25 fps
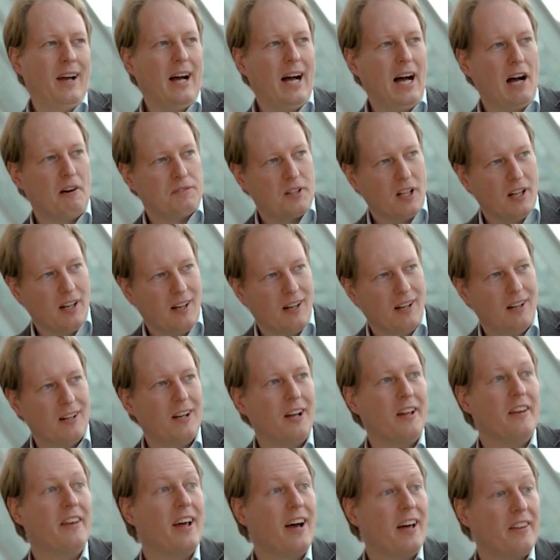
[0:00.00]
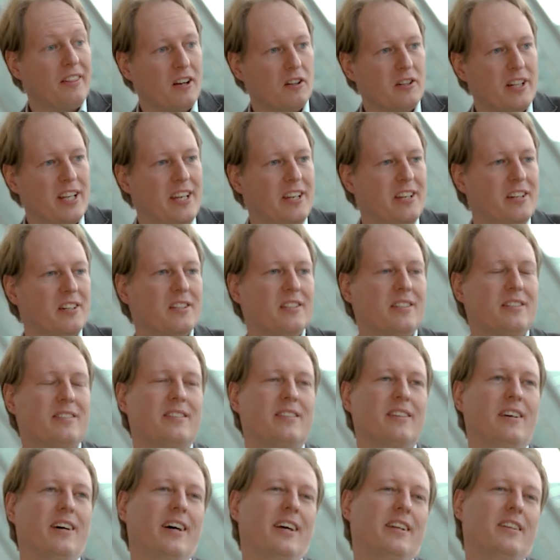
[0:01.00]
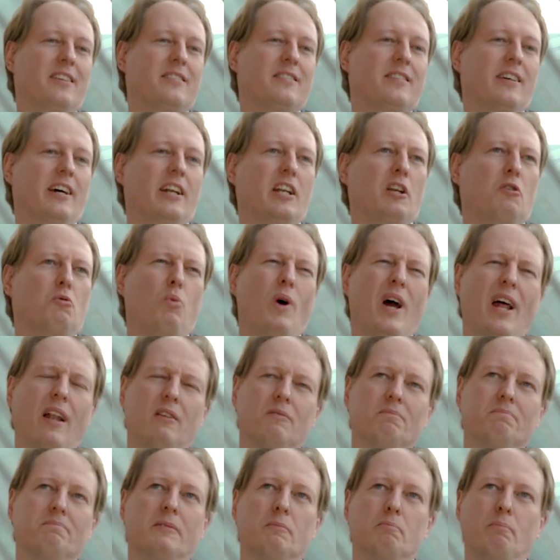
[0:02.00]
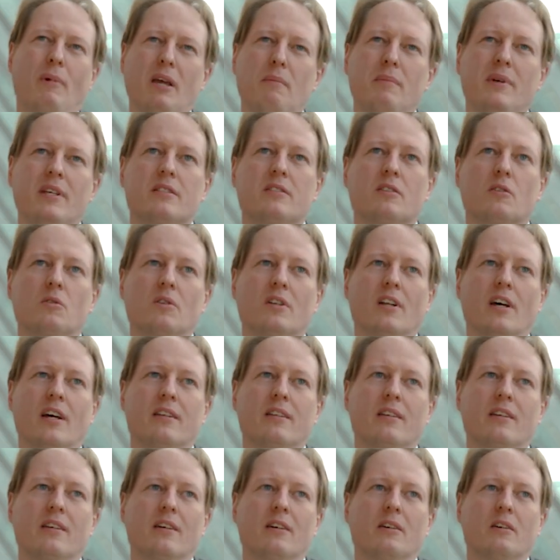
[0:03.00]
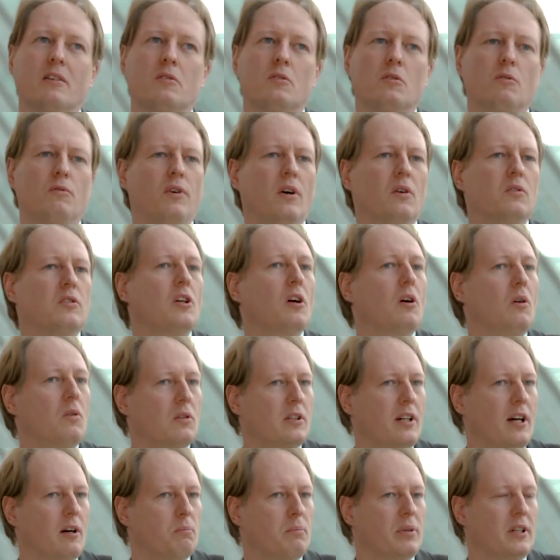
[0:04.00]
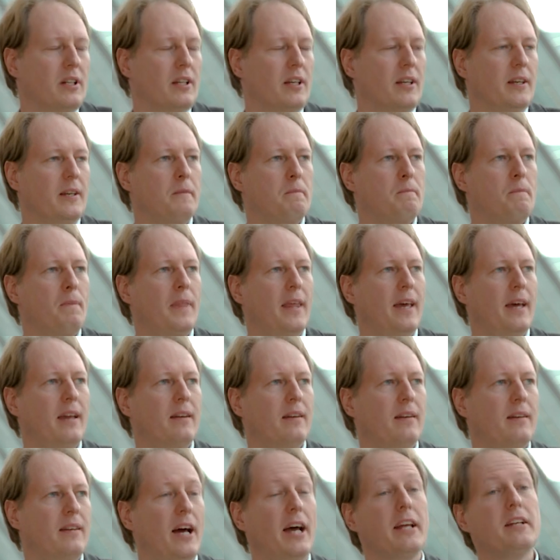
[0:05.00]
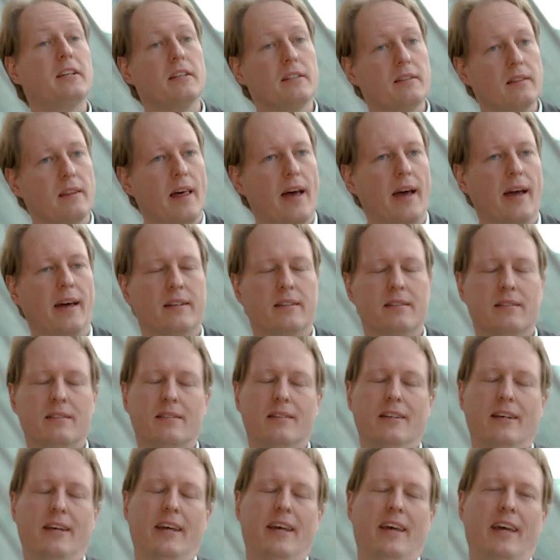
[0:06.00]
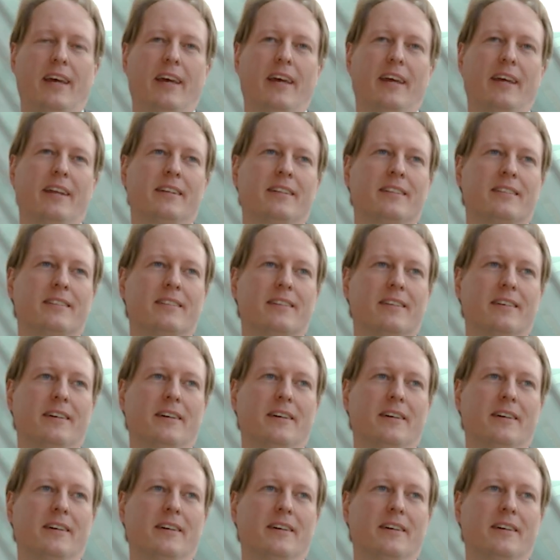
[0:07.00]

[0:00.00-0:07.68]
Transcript: after another years, I decided, well, maybe it's a good idea to found your own company. And I did that. And